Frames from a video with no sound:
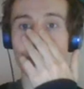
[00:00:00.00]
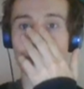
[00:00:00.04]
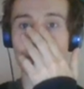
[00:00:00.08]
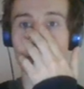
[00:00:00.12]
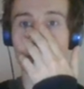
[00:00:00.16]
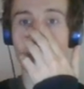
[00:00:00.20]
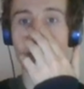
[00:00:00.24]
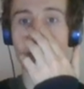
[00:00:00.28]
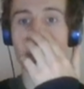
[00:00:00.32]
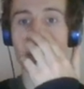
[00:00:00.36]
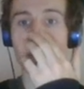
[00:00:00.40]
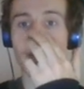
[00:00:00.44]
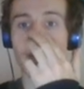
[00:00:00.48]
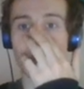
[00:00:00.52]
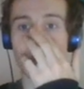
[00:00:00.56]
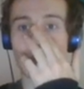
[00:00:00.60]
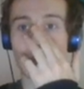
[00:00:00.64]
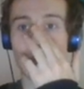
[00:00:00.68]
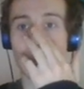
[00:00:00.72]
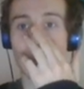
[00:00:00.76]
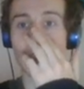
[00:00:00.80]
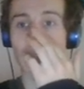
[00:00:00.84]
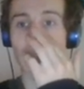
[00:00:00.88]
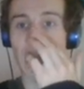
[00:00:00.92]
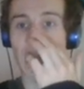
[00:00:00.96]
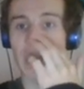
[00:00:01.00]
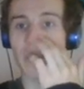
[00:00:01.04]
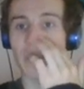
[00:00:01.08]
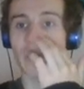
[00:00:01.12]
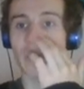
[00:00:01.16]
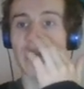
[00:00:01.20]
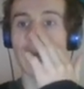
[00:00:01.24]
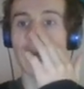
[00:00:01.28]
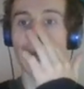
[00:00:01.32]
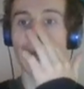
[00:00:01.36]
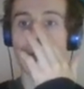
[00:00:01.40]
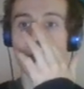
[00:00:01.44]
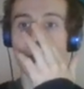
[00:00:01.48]
said that there can be an exchange
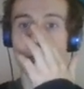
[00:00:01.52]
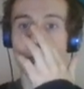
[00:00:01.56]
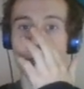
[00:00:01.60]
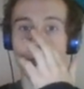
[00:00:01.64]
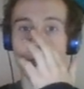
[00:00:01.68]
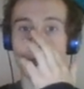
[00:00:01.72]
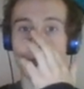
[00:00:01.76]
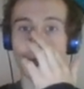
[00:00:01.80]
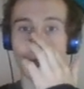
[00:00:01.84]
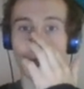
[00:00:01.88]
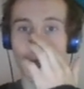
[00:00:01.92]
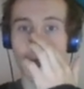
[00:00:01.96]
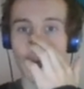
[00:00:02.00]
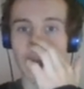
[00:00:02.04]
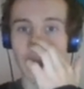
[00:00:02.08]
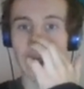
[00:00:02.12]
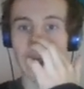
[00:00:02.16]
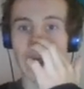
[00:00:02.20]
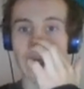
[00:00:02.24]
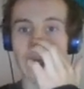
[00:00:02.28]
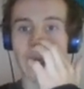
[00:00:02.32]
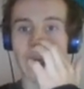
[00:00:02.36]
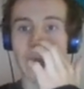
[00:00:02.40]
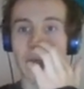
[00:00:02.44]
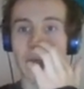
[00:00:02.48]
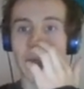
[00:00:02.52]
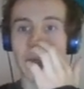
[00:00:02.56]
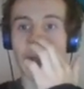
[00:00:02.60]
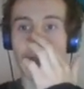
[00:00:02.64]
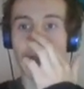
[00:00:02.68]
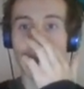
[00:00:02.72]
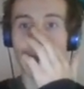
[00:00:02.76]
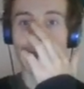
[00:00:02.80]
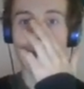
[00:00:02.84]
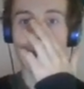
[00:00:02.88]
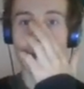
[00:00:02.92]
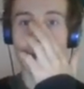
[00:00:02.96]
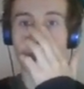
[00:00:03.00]
rate, which is floating.
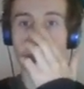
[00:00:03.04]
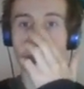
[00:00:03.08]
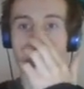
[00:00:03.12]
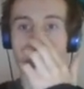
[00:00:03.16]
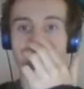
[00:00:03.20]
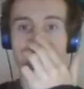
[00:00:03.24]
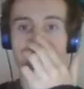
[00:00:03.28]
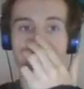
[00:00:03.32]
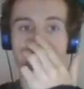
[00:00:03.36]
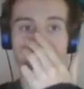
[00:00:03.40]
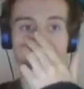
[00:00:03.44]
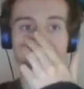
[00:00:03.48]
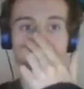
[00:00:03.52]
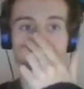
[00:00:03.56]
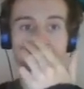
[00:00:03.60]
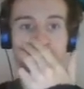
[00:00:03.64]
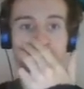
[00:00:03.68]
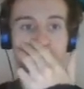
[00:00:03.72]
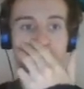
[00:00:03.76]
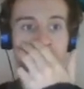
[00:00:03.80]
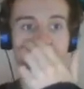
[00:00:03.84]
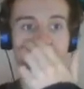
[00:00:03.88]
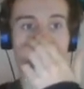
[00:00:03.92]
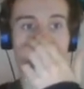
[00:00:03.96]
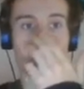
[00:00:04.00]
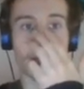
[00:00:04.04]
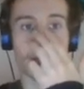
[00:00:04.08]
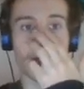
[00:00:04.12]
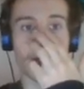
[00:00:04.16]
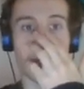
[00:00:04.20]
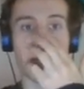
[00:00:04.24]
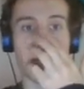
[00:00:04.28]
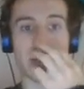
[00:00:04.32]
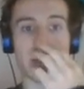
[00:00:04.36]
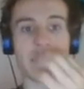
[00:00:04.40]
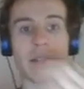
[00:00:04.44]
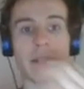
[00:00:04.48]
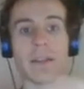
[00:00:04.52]
Um, so
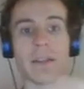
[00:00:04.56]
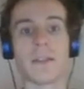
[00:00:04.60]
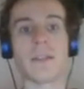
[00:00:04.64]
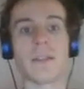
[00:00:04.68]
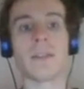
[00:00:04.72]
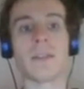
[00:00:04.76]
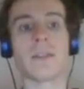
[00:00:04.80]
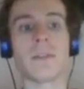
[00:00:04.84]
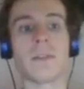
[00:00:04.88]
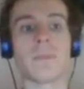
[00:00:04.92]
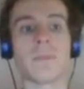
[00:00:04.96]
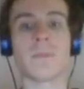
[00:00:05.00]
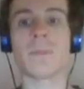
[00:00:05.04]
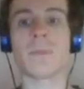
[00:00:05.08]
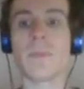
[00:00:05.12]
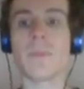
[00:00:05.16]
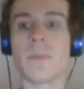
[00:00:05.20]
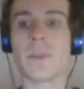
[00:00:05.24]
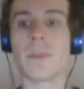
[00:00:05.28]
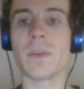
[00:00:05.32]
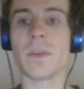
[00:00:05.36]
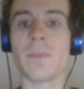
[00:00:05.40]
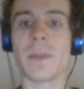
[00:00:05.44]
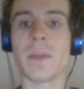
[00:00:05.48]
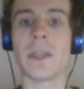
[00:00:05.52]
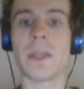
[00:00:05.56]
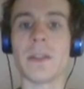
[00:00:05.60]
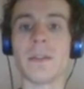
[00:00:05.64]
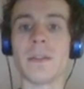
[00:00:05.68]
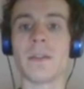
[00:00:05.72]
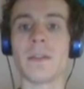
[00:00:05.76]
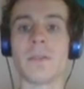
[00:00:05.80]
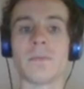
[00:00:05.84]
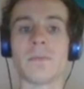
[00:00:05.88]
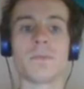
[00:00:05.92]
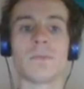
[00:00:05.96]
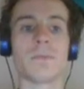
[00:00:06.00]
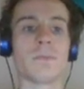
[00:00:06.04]
that's the
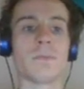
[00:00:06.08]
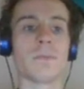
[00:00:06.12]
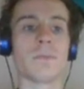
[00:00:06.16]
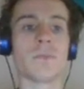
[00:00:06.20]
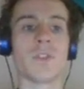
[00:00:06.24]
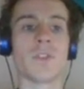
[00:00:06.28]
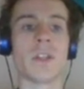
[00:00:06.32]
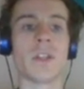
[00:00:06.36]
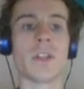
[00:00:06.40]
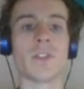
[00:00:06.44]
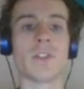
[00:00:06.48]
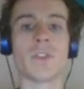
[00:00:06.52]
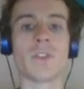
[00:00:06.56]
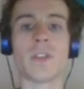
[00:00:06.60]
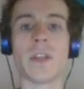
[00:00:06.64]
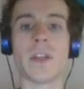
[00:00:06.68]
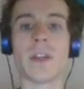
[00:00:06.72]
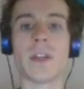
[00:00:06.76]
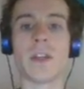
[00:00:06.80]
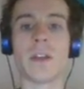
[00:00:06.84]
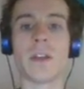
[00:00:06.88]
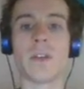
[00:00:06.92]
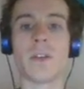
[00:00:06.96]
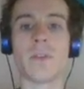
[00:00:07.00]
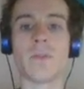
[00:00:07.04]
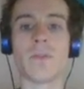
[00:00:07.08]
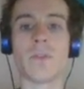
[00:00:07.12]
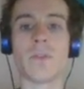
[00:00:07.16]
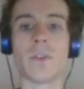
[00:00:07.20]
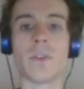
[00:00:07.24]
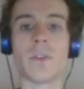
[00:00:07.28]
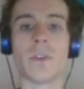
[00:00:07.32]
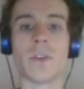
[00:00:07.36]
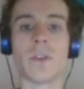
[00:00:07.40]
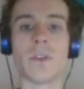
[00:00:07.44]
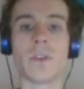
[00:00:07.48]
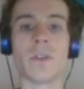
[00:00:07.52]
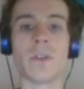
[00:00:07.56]
main change there for
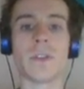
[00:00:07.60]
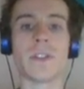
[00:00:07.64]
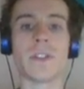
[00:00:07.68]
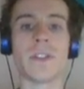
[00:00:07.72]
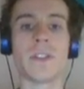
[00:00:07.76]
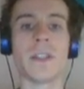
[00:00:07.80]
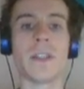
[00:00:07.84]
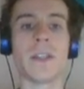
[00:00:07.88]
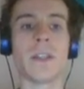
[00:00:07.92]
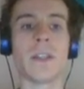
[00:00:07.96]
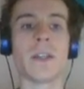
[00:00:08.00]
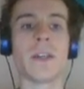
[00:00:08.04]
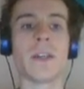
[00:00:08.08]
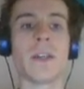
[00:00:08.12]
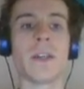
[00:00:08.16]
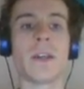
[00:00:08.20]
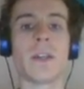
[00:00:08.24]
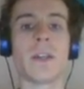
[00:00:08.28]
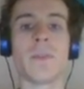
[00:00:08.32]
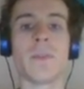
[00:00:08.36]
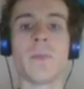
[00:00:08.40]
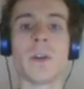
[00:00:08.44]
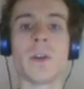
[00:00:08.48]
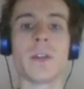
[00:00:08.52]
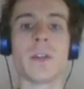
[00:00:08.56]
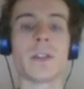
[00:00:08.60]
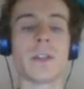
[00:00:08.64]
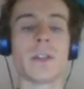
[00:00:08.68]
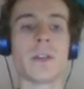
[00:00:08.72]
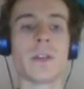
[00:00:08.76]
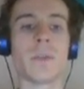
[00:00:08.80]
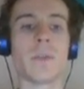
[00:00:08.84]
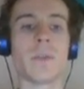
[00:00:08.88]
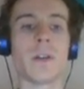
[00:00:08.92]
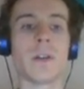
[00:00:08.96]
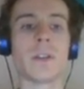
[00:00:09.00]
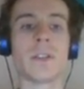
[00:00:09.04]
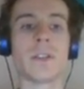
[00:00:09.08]
the currency,
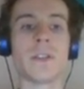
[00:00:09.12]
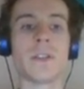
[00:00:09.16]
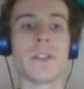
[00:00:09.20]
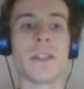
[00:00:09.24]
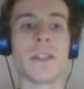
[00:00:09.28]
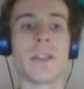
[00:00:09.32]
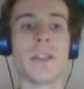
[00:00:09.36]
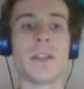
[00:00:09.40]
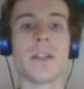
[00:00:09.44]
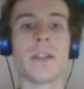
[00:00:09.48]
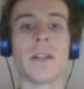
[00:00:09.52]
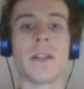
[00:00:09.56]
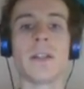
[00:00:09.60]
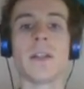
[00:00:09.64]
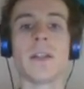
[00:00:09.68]
monetary policy.